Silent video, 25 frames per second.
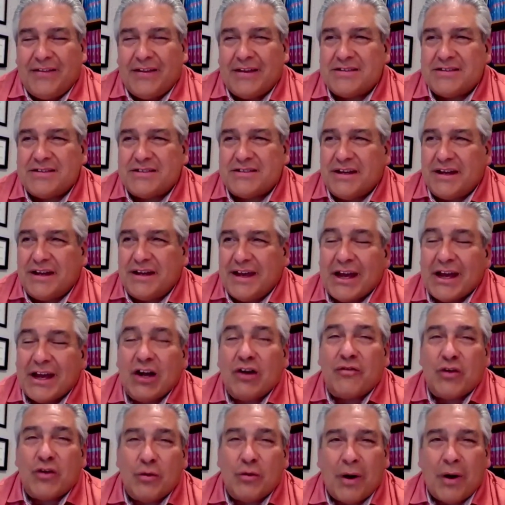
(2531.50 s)
this
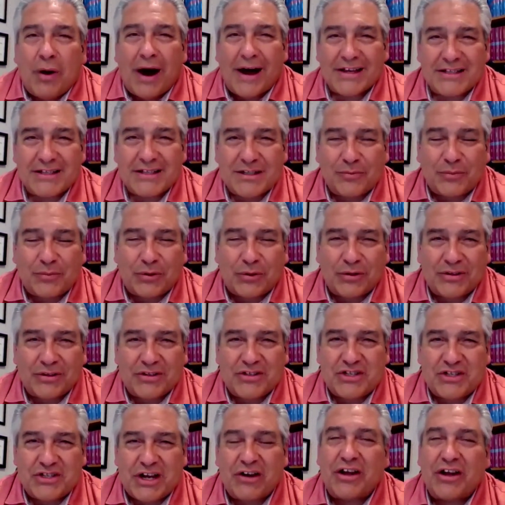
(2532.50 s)
interview
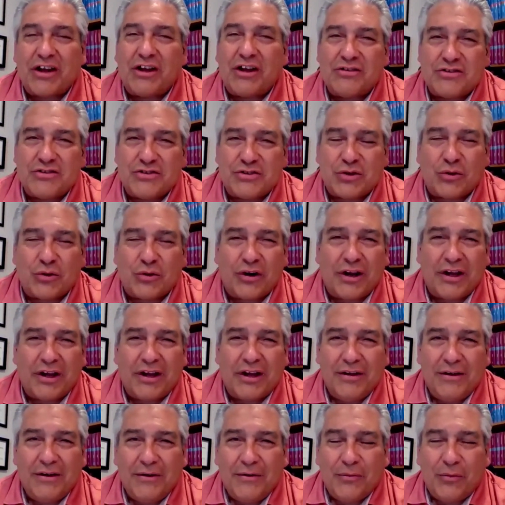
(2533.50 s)
possible, sharing your
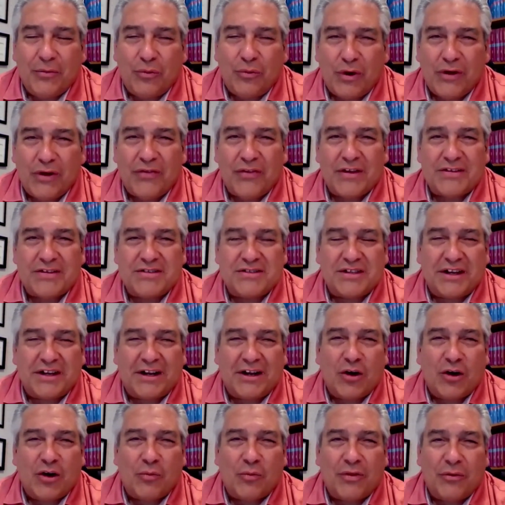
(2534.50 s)
story with us,
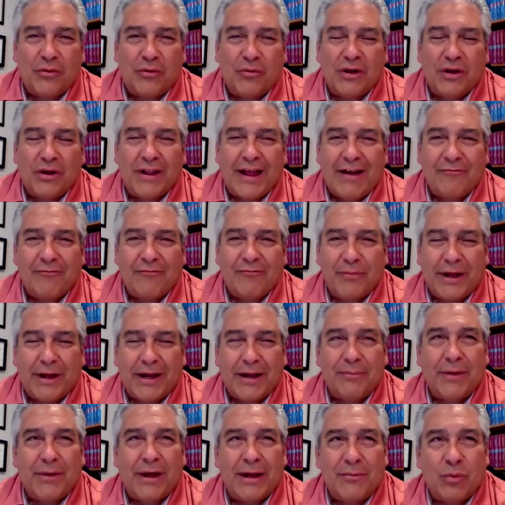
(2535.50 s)
and I hope that we'll have
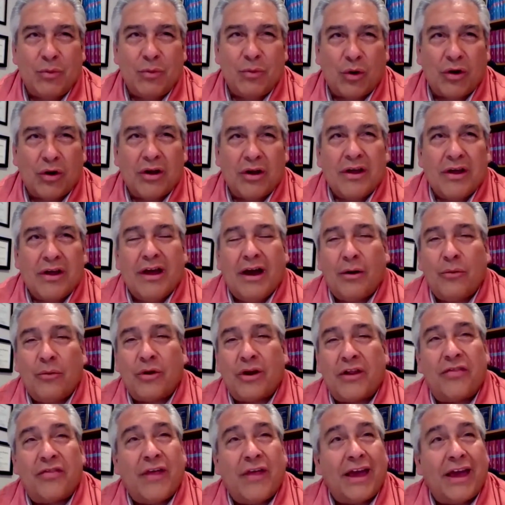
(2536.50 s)
many, many more. I
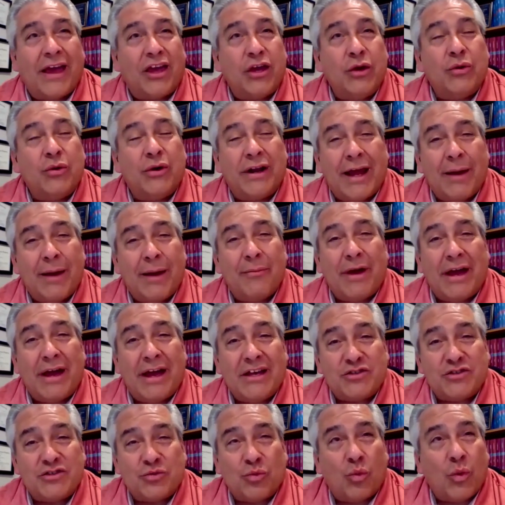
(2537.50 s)
want to thank UNM
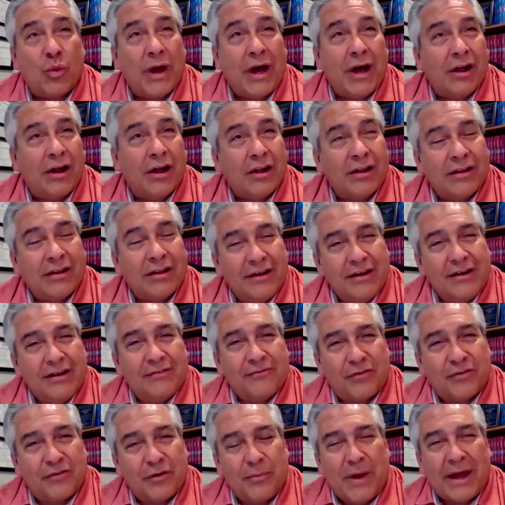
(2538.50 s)
as well
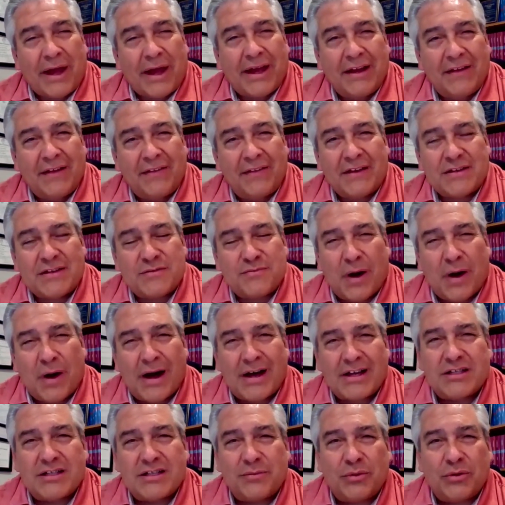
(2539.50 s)
for making this
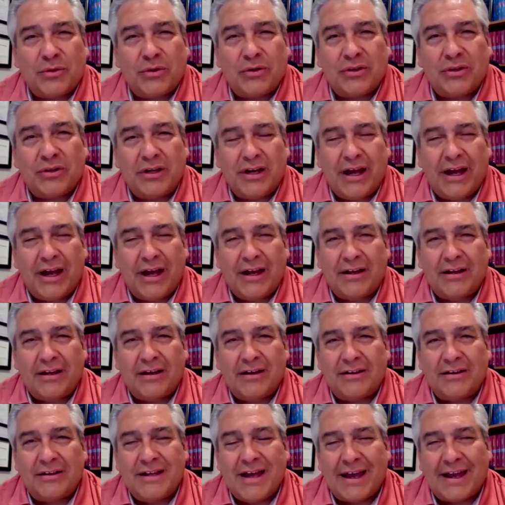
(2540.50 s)
possible,
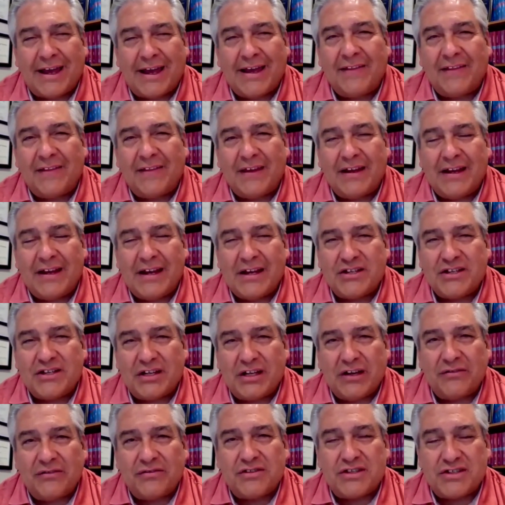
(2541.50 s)
and taking the
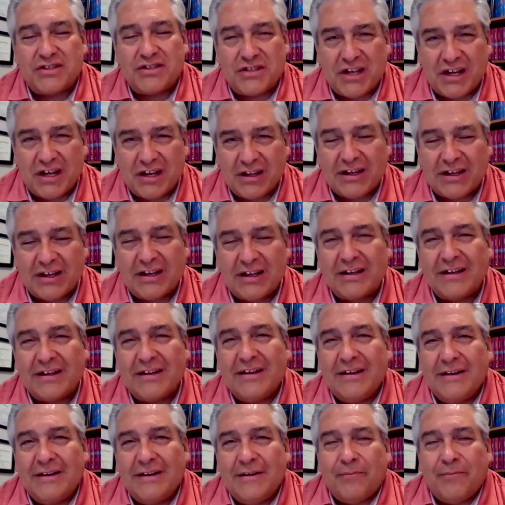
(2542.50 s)
initiative, Cecilia,
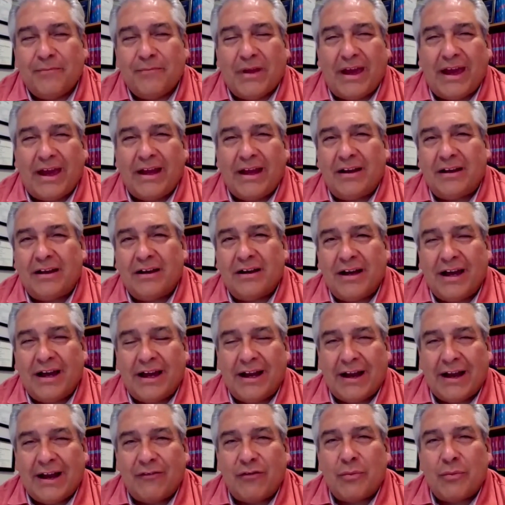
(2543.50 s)
and
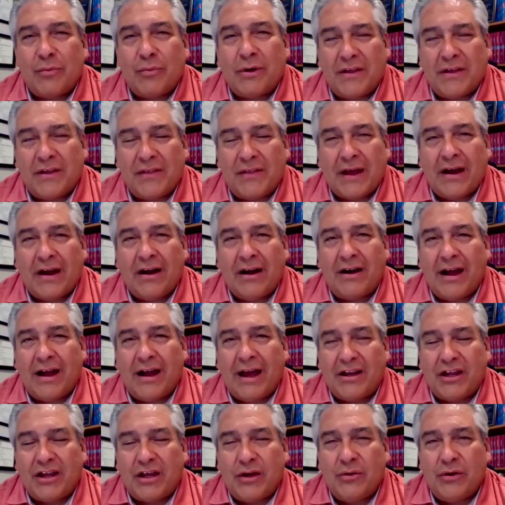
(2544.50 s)
everybody
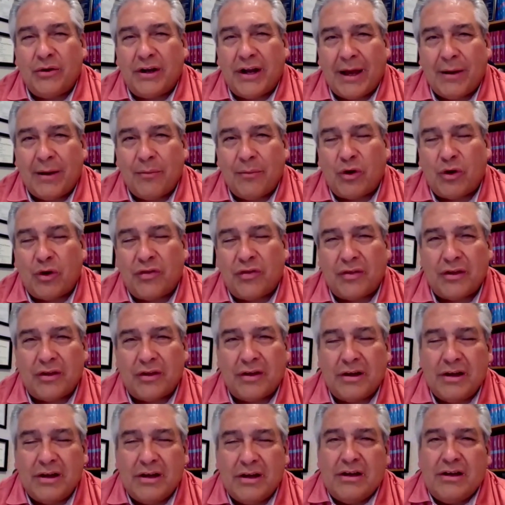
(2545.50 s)
there at UNM with
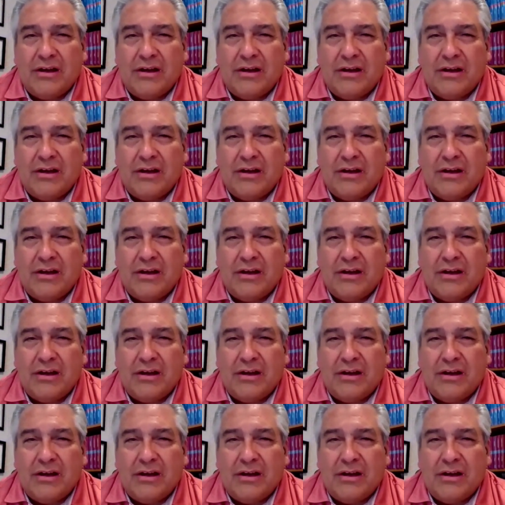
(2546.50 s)
the